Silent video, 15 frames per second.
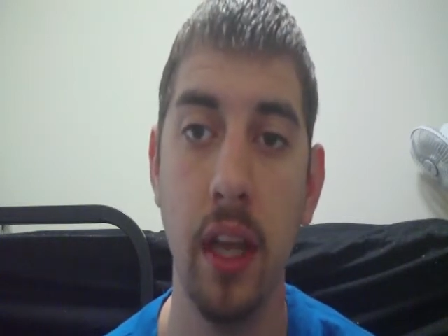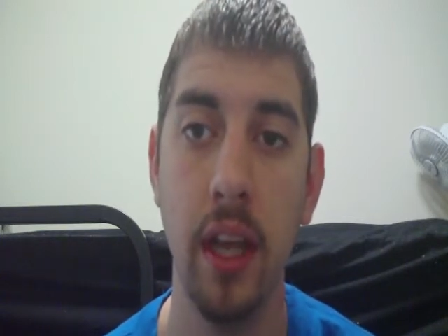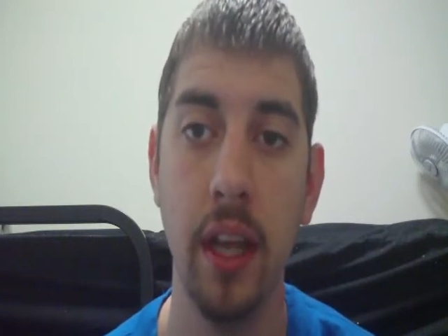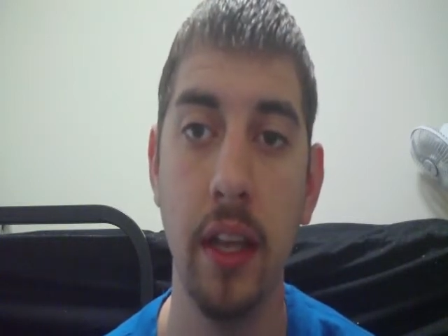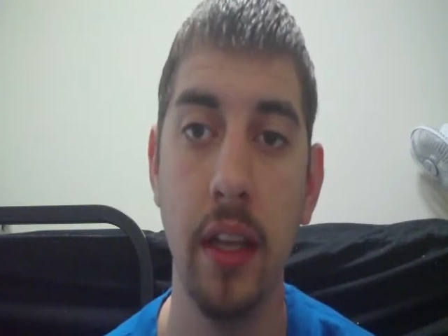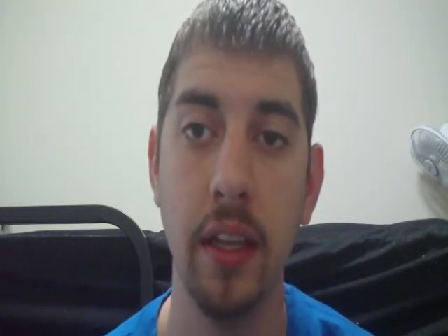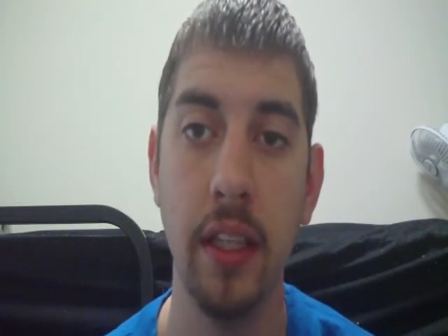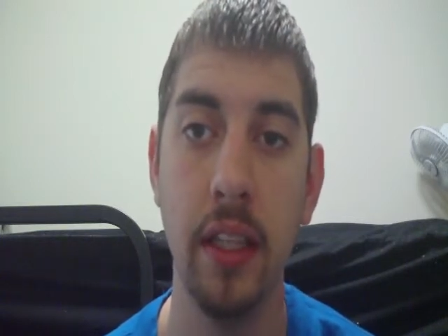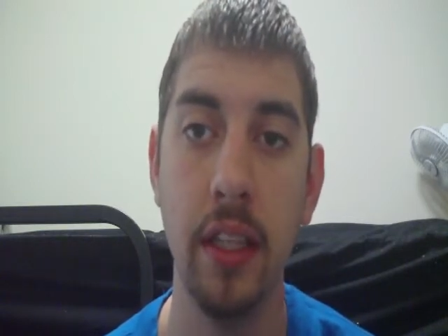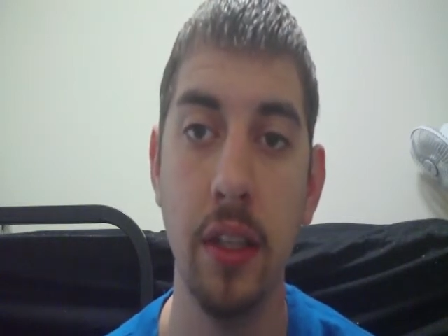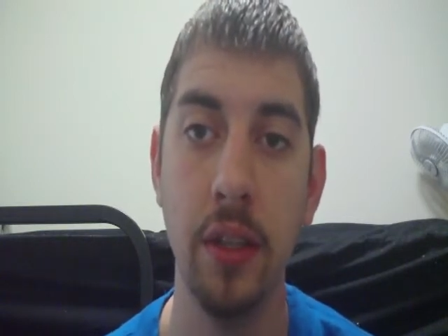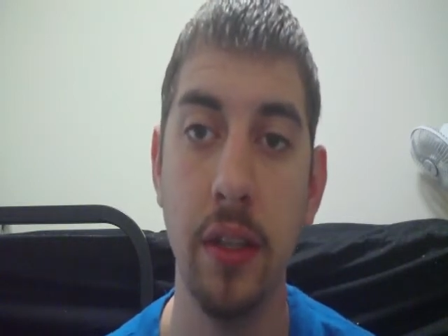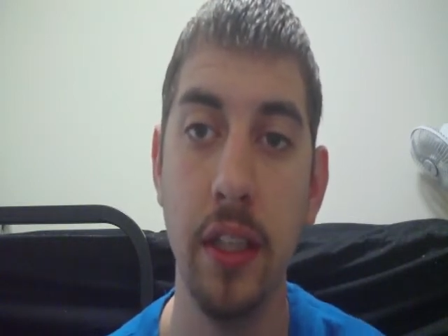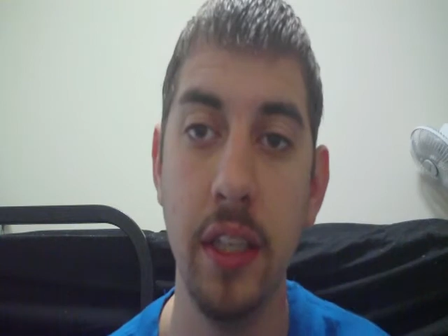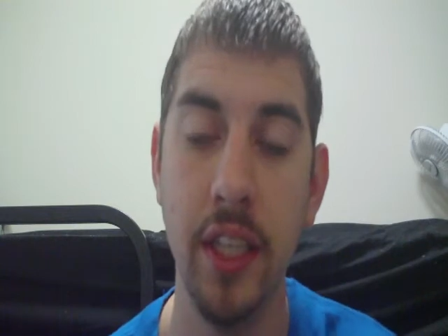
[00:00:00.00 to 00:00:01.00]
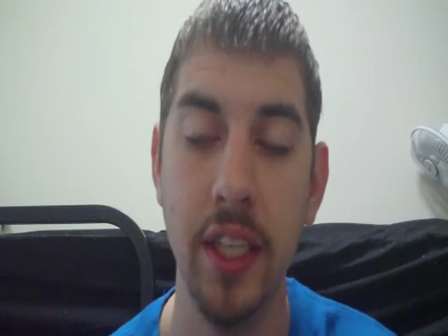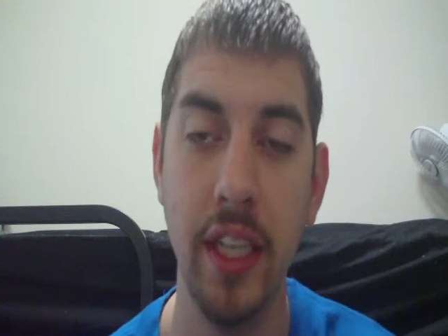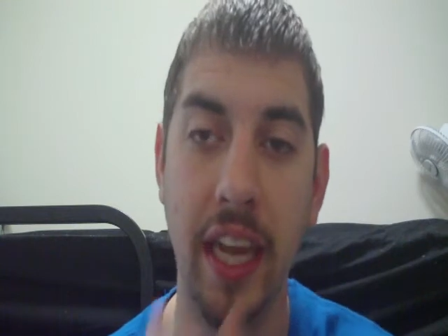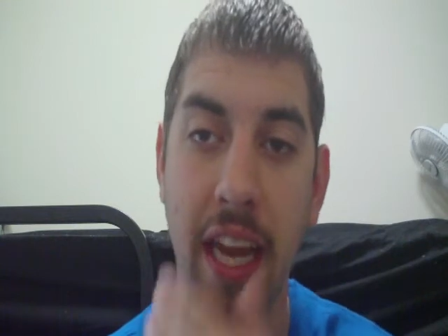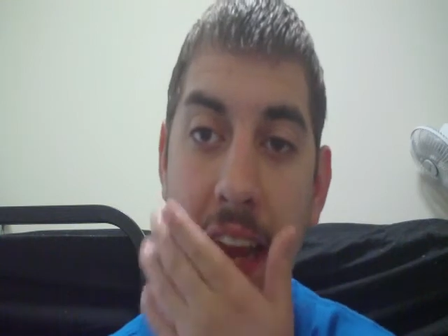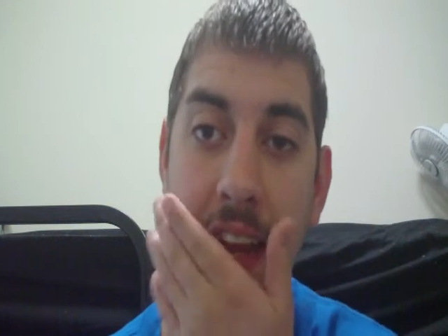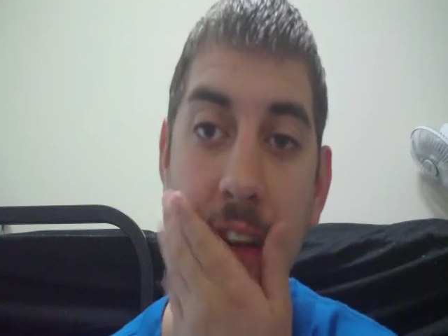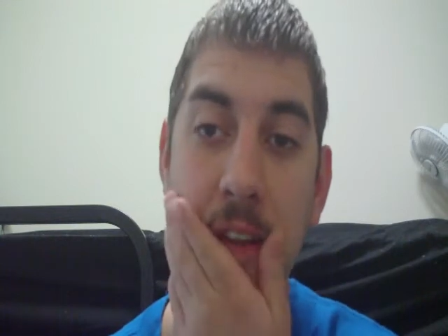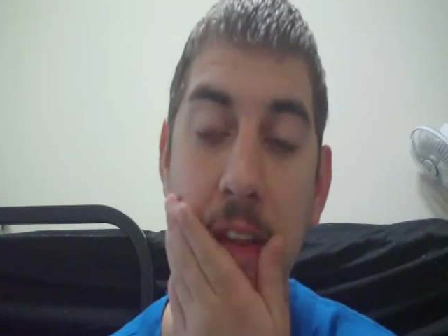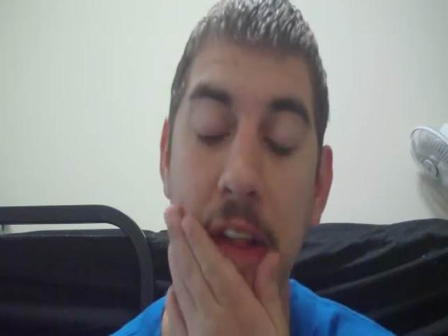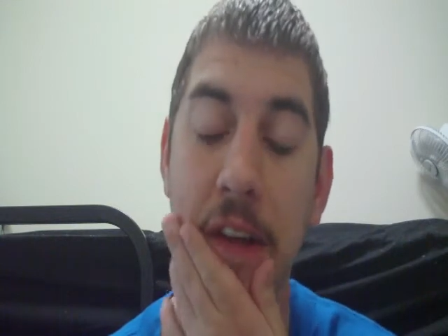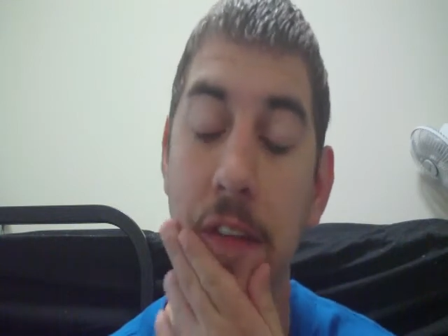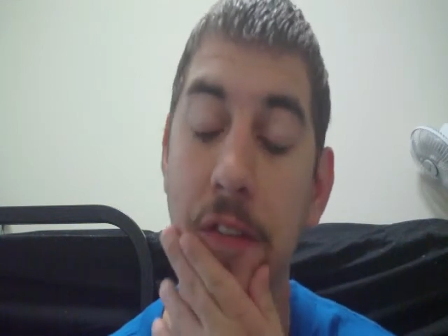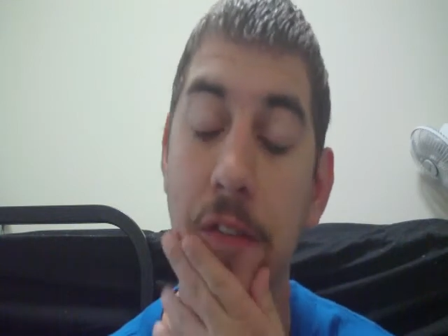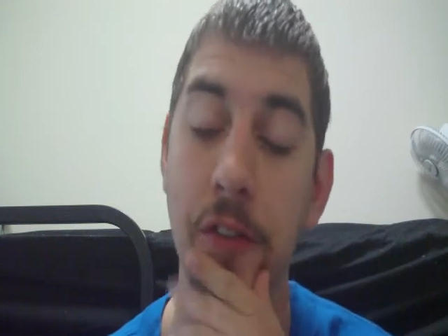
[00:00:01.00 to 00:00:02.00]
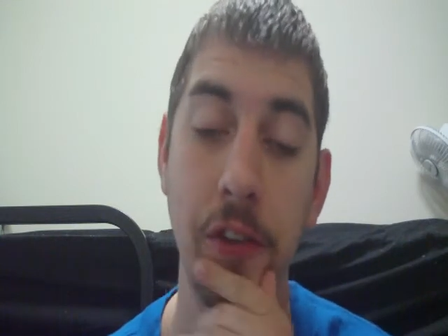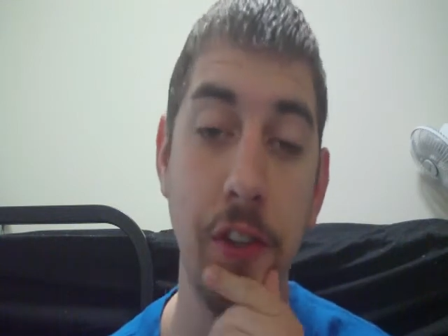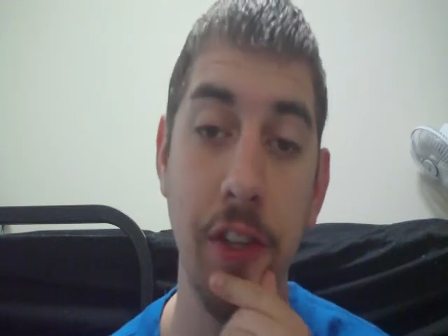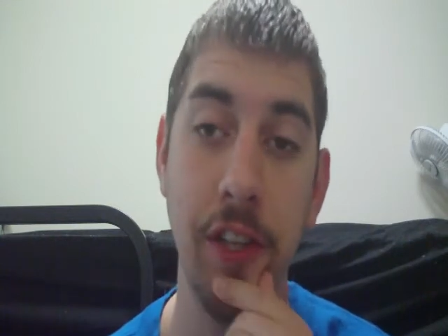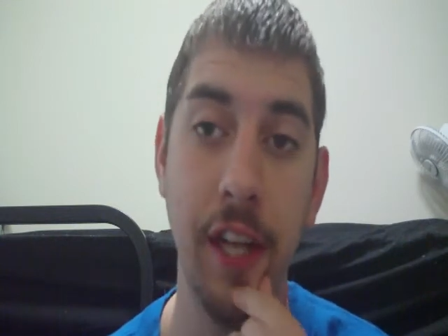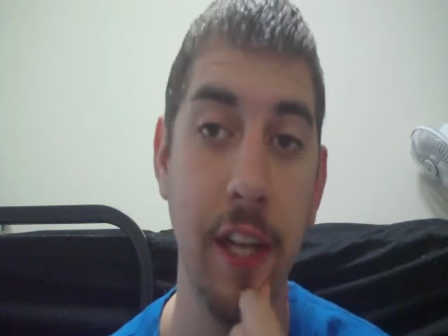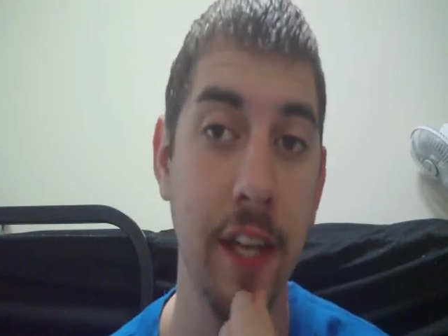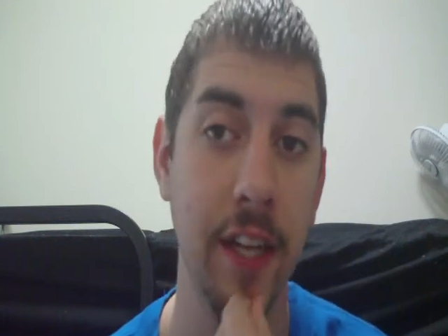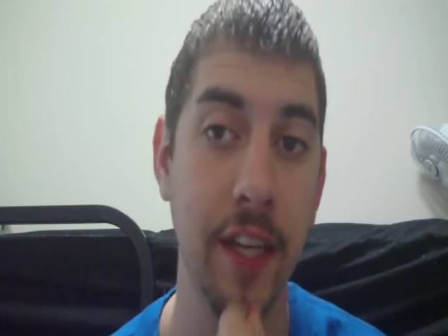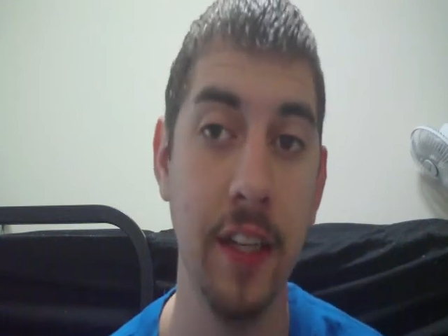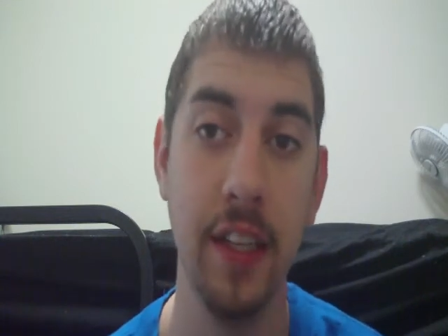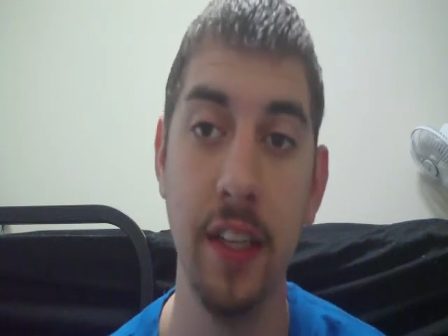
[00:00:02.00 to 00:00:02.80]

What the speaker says: And, you can't do that on the first day.